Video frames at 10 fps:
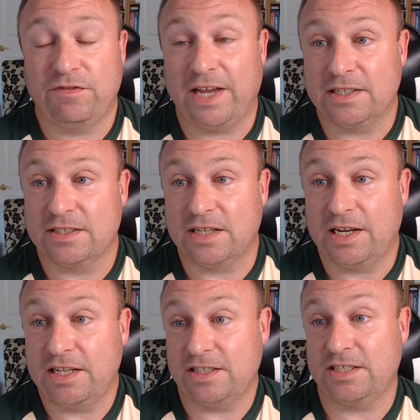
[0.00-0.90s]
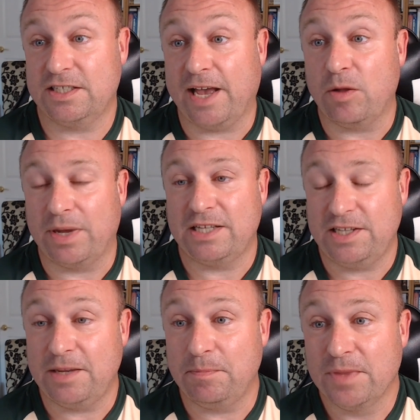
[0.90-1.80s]
events. I need to scale my
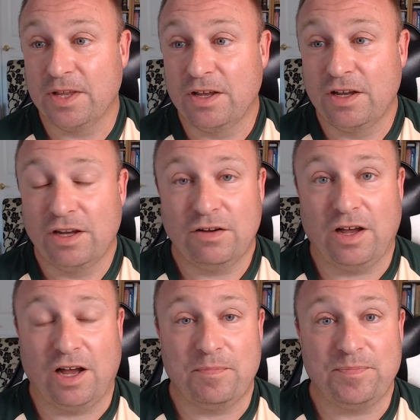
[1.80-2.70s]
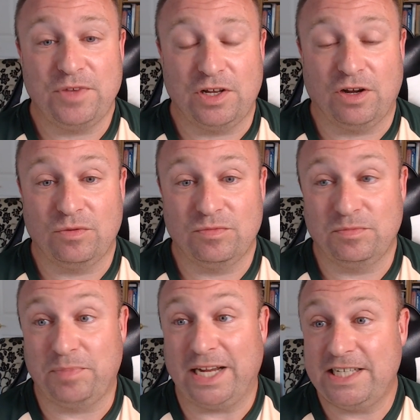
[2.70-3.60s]
team,
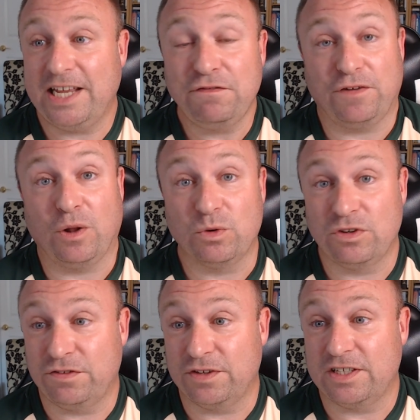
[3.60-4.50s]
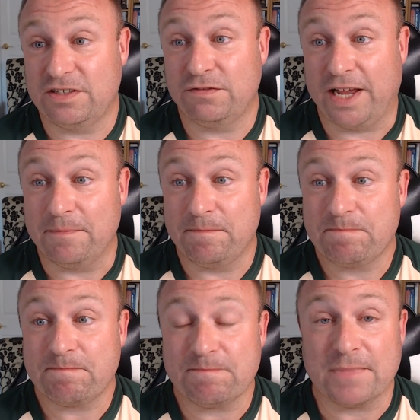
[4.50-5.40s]
by tenfold for this event,
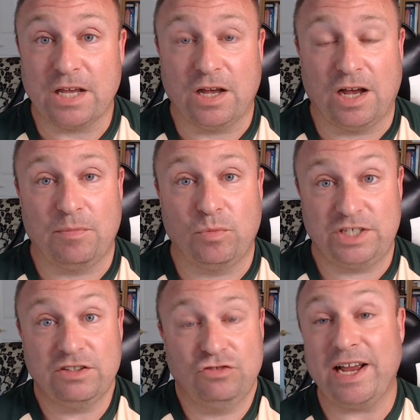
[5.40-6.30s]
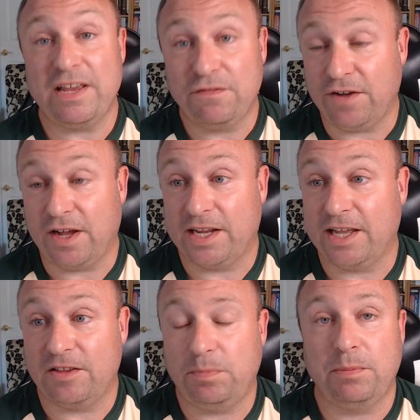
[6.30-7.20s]
which is great fun. I
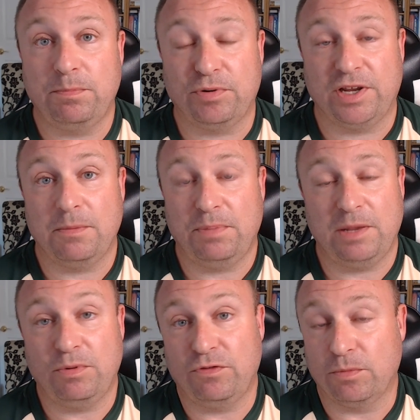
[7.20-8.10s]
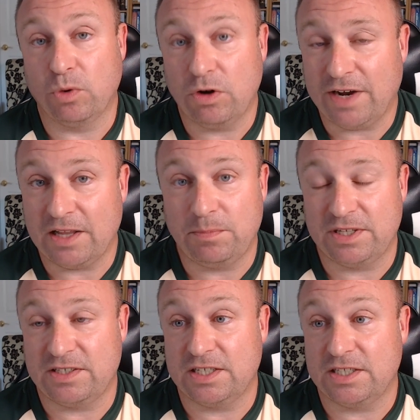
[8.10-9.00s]
get to bring in people from all around the
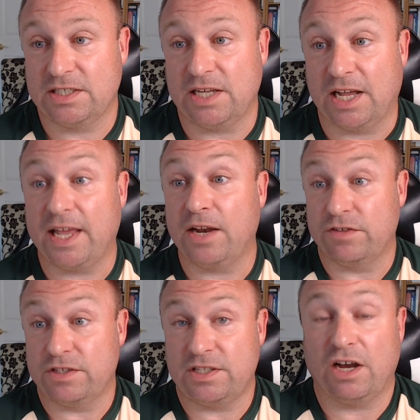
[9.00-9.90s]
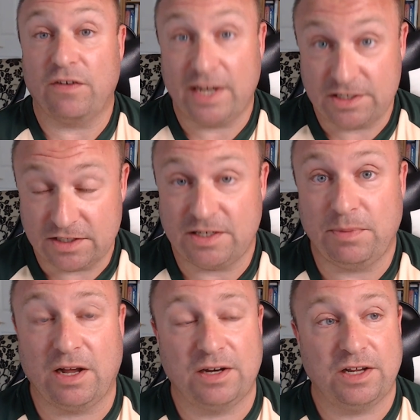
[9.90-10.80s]
business, and then obviously our agency
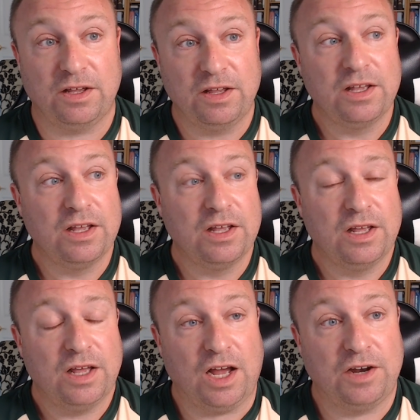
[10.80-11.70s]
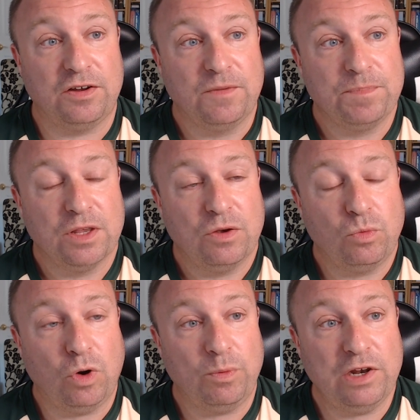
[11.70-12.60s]
partner. And
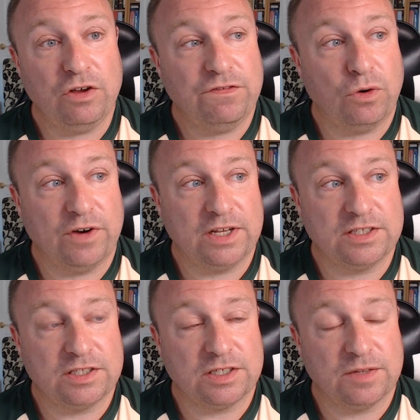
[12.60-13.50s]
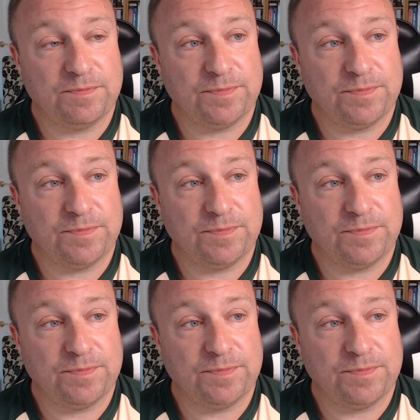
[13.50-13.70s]
what we look for is,